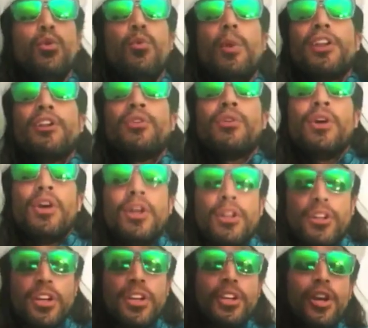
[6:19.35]
Wanna know the
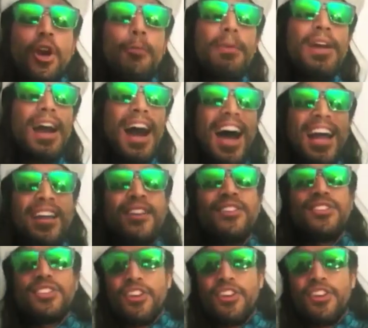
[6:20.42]
girl behind this